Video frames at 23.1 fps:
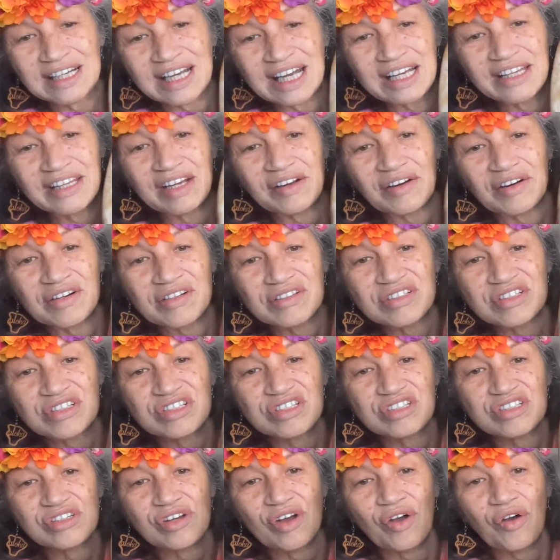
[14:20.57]
And there are
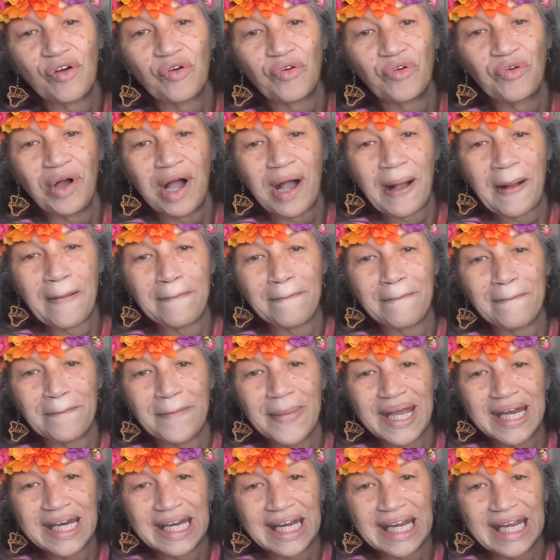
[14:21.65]
so
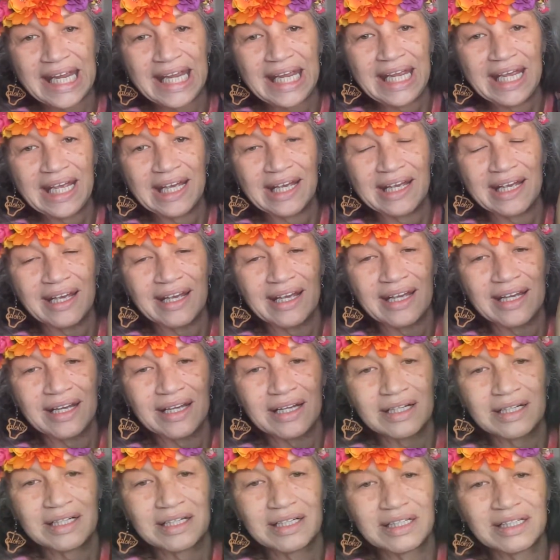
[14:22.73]
many
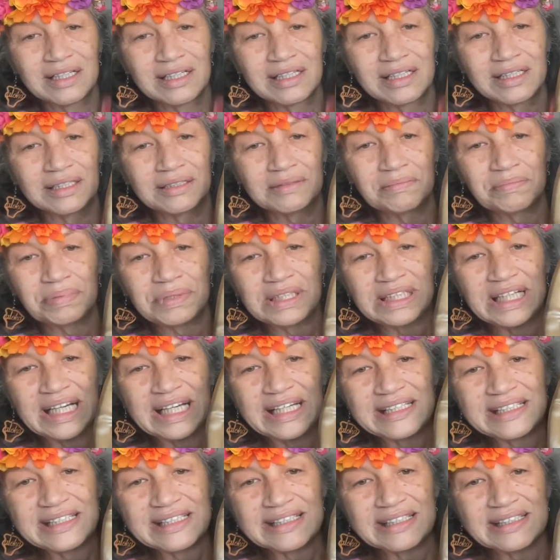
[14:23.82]

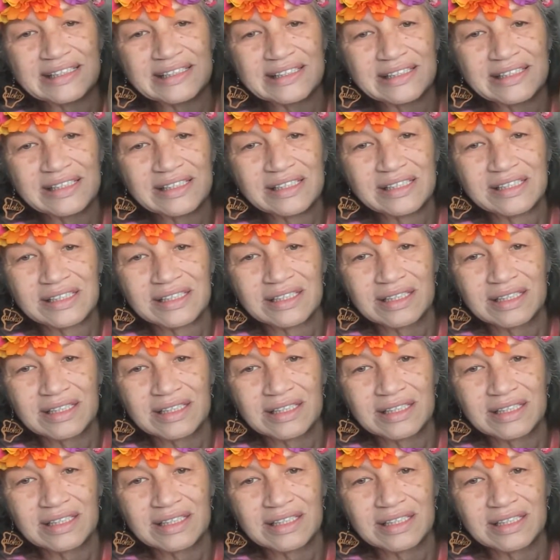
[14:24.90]
places